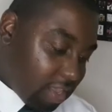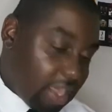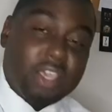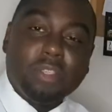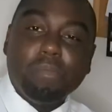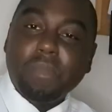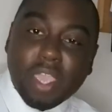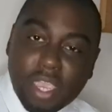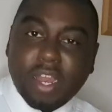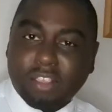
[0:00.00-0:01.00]
It's
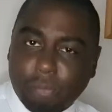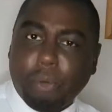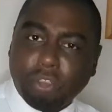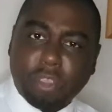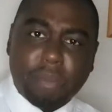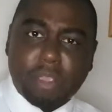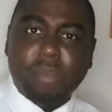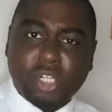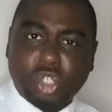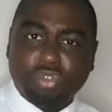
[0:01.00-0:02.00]
me that's supposed to be a
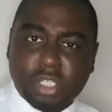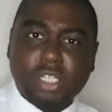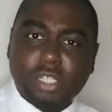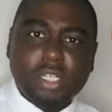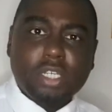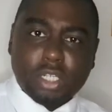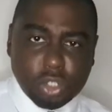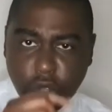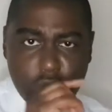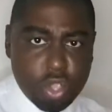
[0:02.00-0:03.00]
mystery,
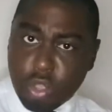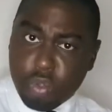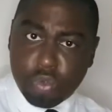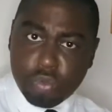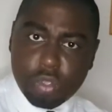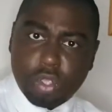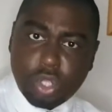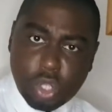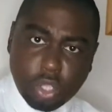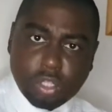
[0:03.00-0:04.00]
not you.
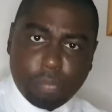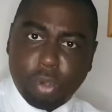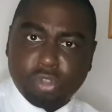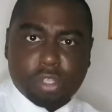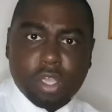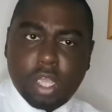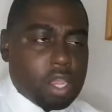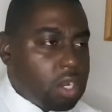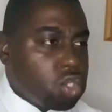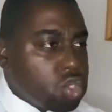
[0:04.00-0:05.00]
You are supposed
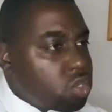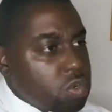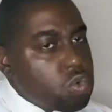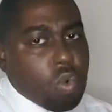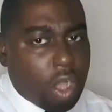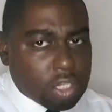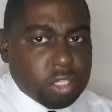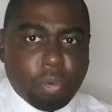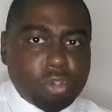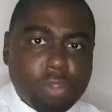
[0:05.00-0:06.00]

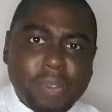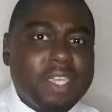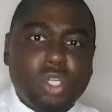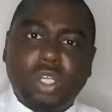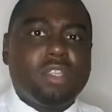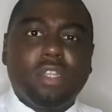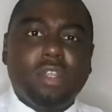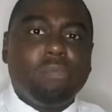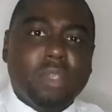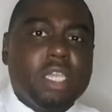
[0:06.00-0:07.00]
to be interested
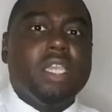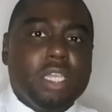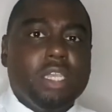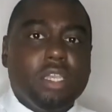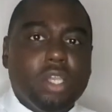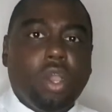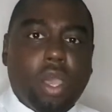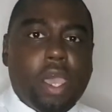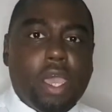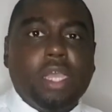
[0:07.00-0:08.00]
in me.
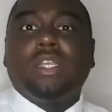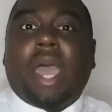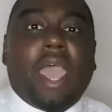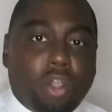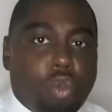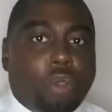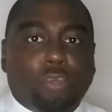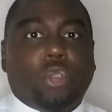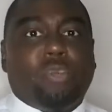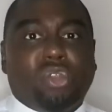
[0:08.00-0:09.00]
Like, alright, cool, I'm
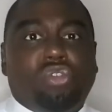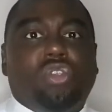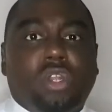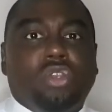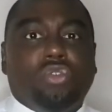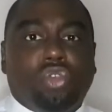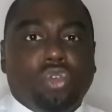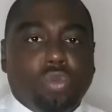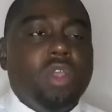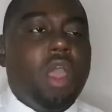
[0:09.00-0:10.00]
supposed to be interested in you
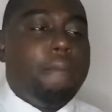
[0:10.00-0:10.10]
too.